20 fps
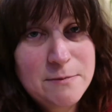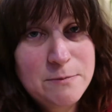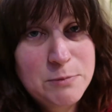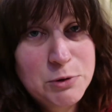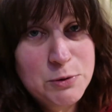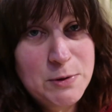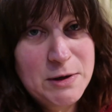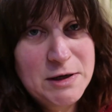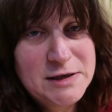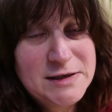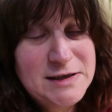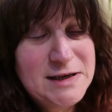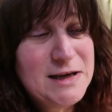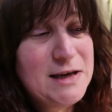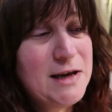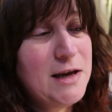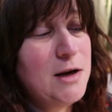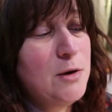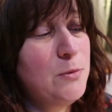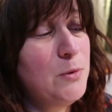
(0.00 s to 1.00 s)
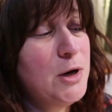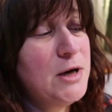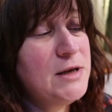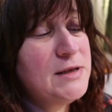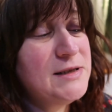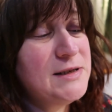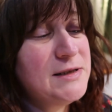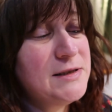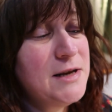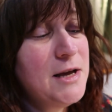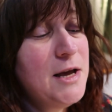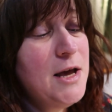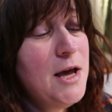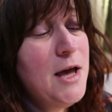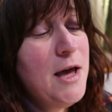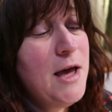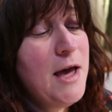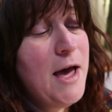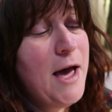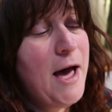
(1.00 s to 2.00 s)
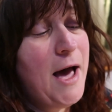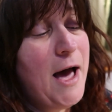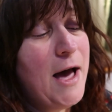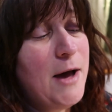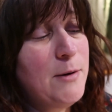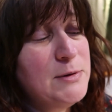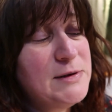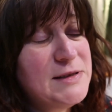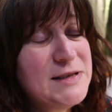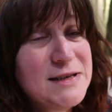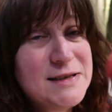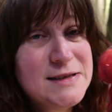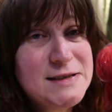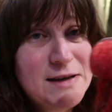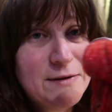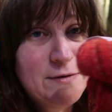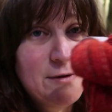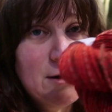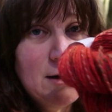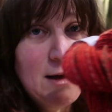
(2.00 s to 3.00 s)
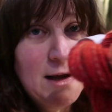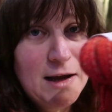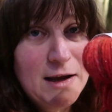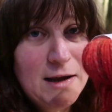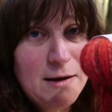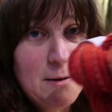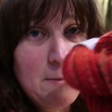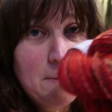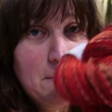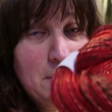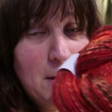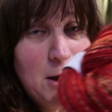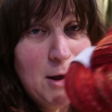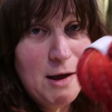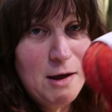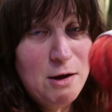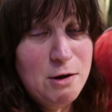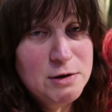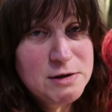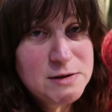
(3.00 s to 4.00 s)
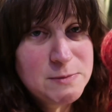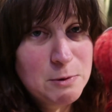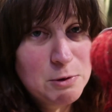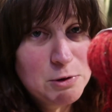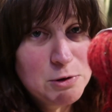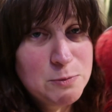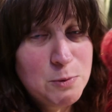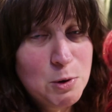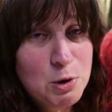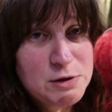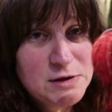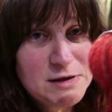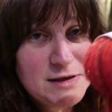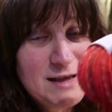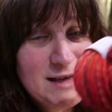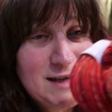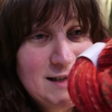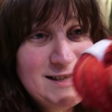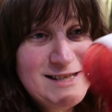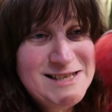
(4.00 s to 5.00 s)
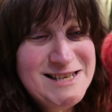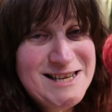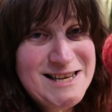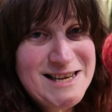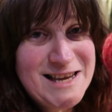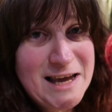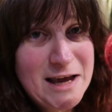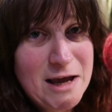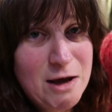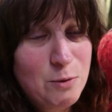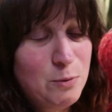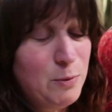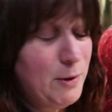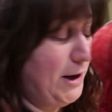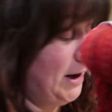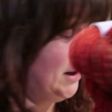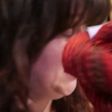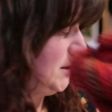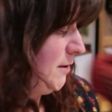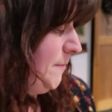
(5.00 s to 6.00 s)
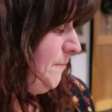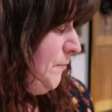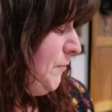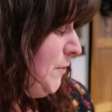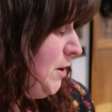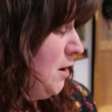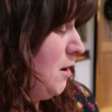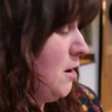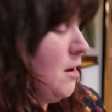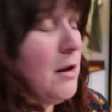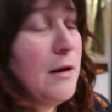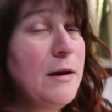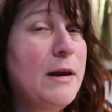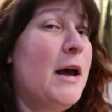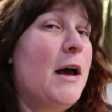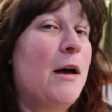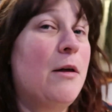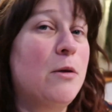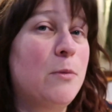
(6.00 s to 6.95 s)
between a DK and a worsted, I would say it's definitely errs more towards the DK weight. Now the